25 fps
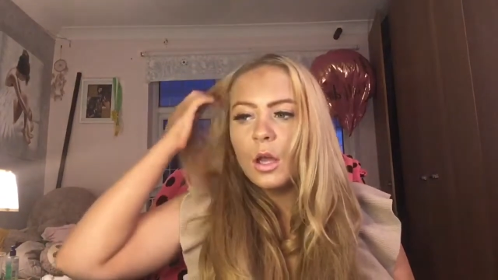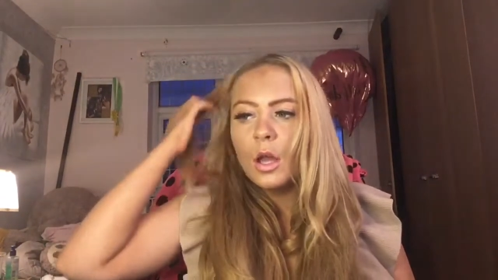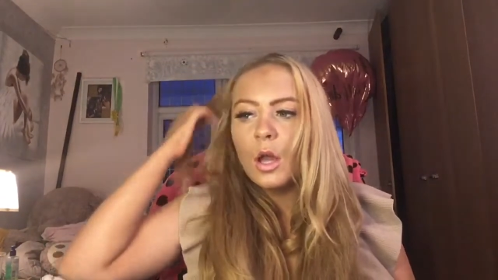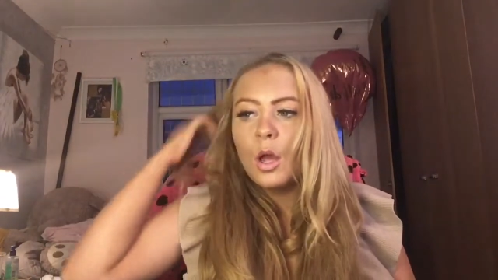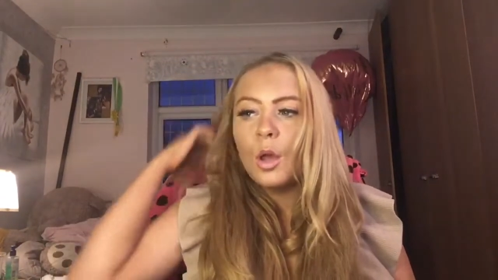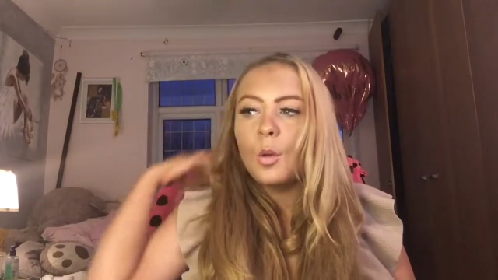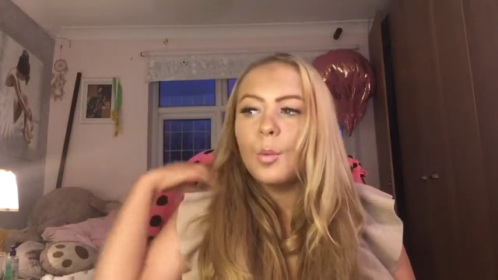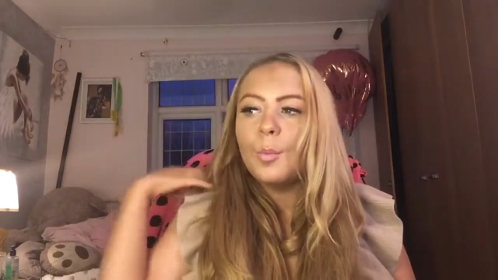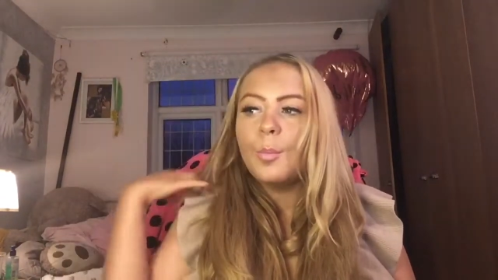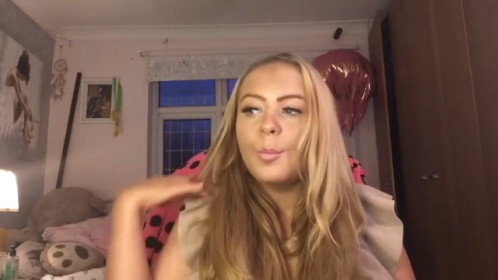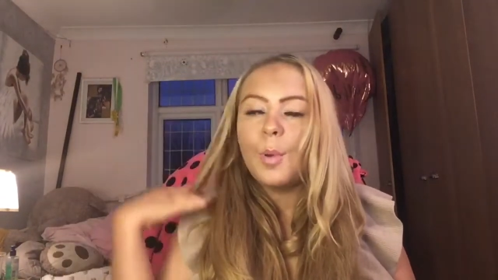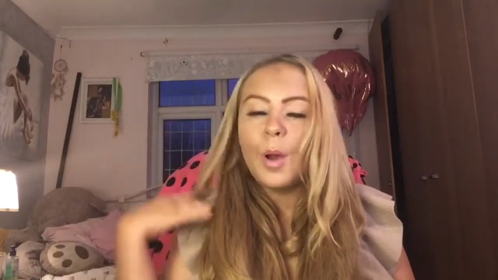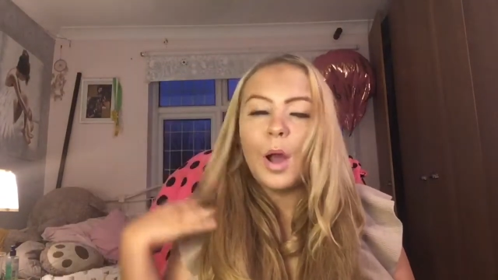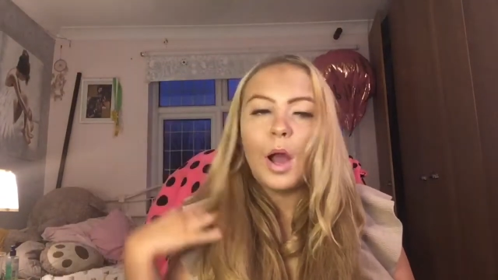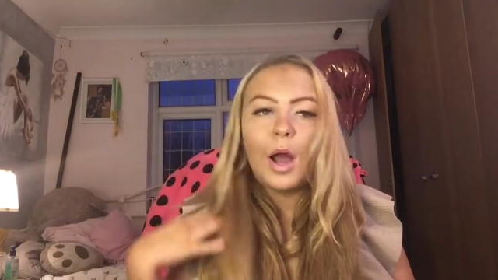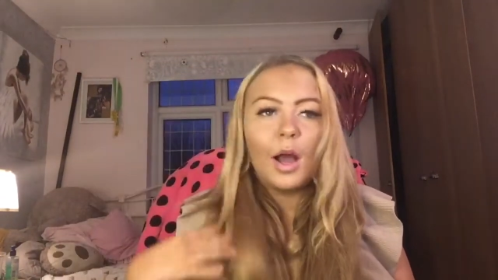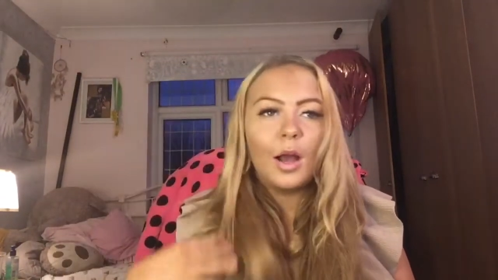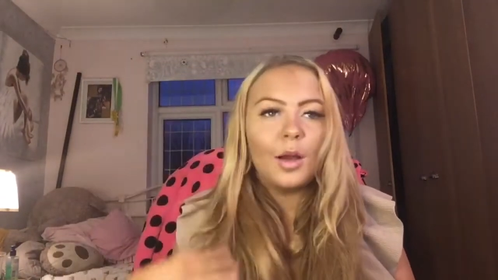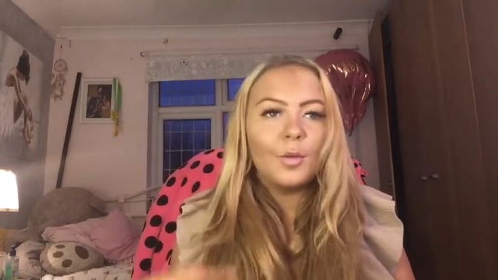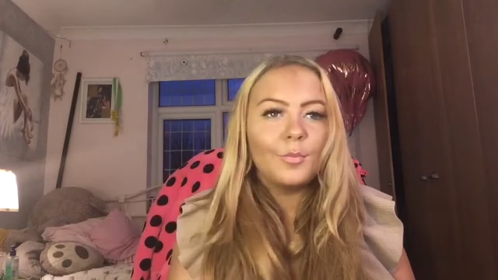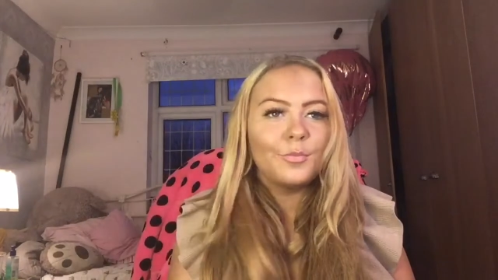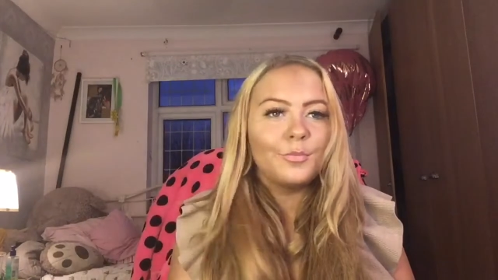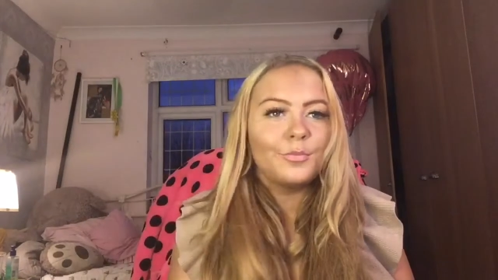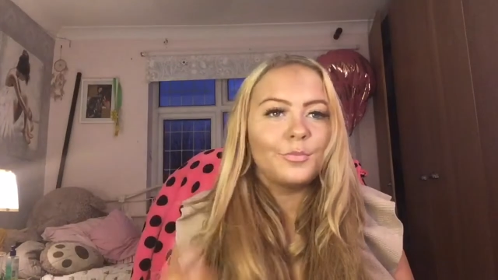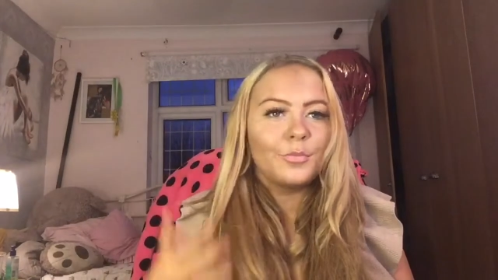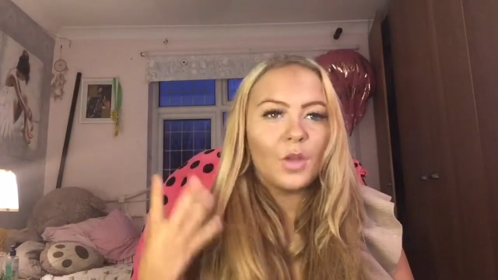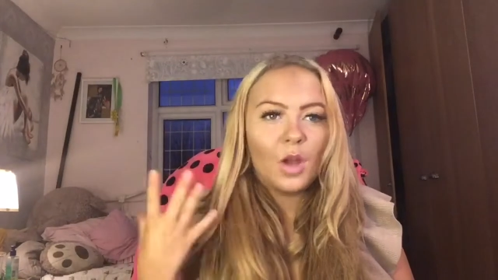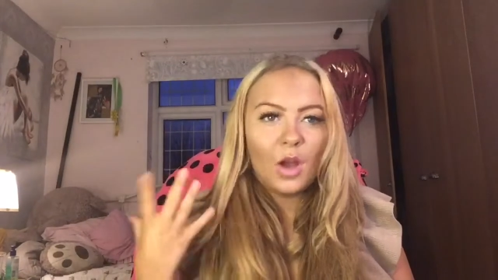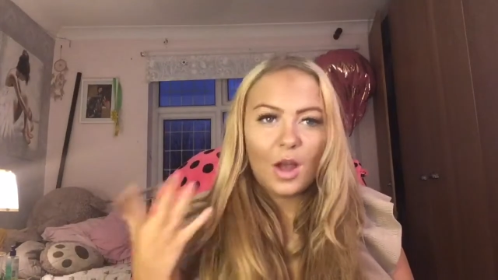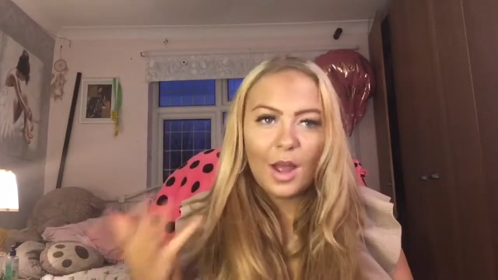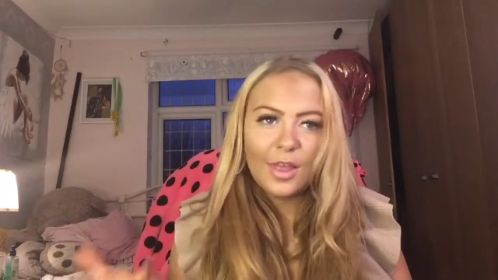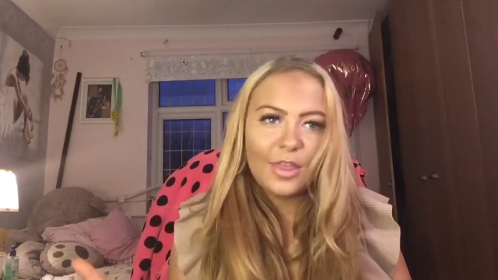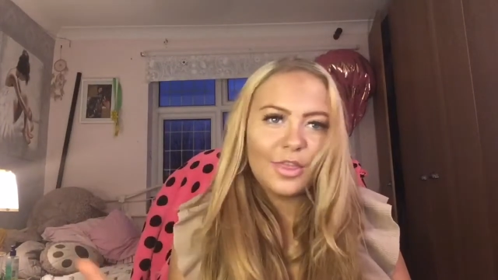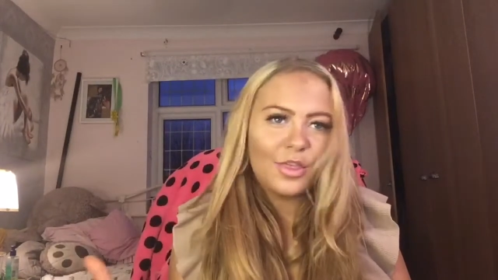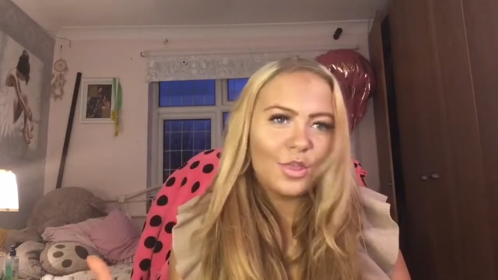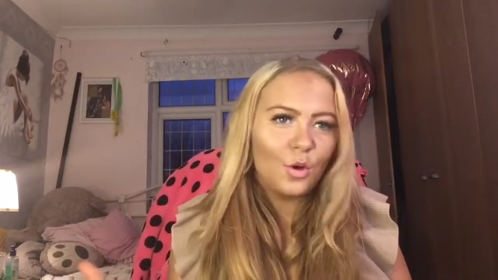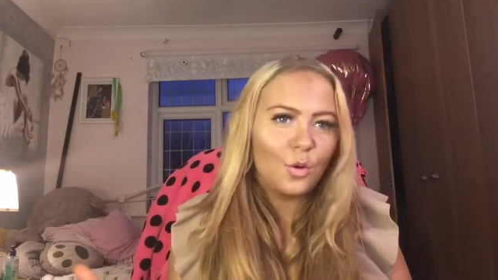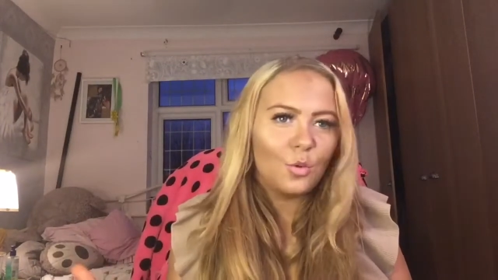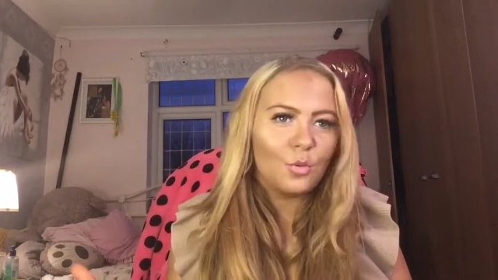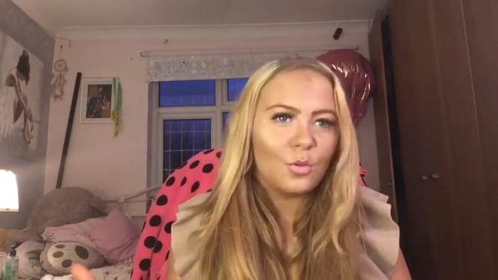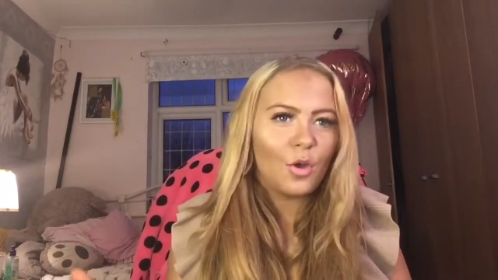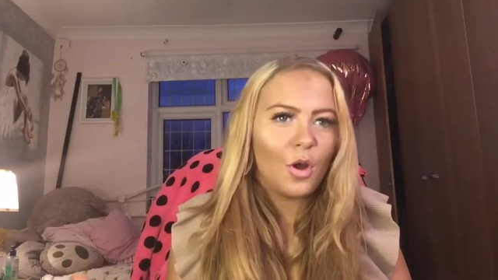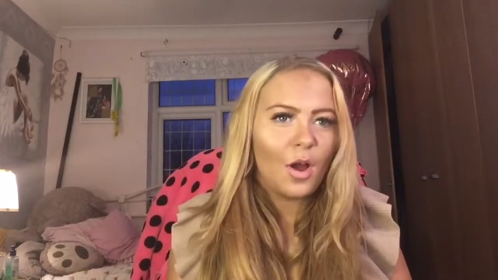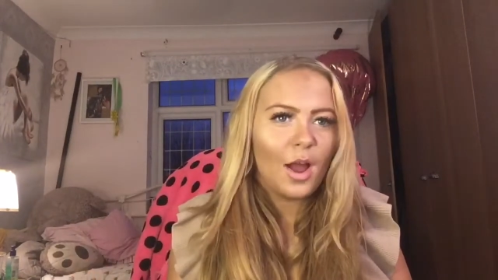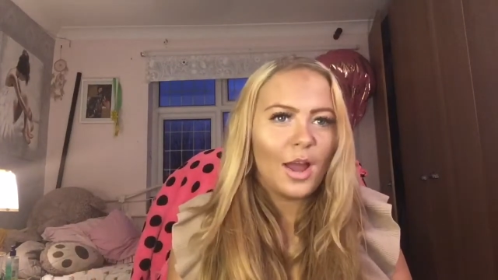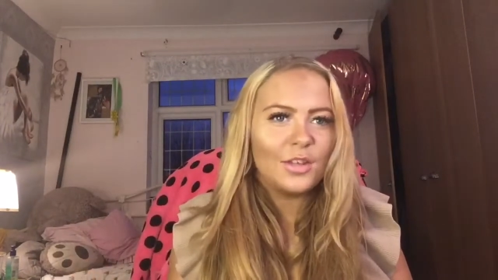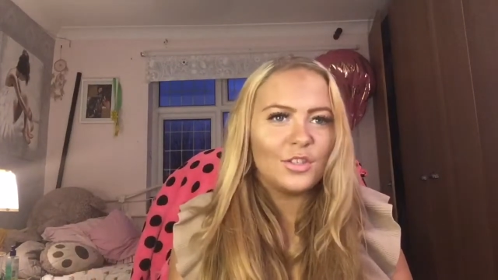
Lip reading: but I thought that I'd